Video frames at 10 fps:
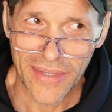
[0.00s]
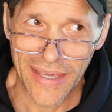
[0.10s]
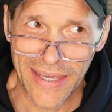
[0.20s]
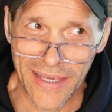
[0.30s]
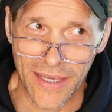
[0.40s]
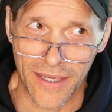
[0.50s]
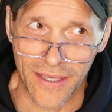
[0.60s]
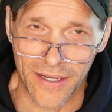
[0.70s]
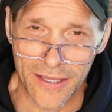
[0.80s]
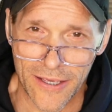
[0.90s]

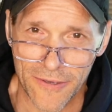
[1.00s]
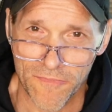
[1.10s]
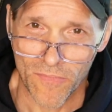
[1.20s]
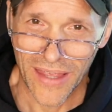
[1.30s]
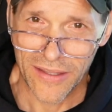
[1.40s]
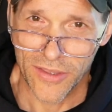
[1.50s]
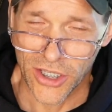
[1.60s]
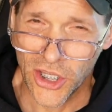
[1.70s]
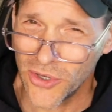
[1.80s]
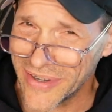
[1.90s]
And the
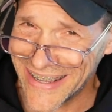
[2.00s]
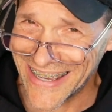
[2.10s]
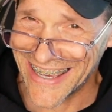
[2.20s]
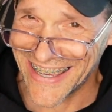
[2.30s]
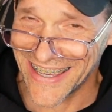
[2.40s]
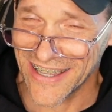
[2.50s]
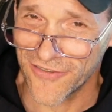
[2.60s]
Q&A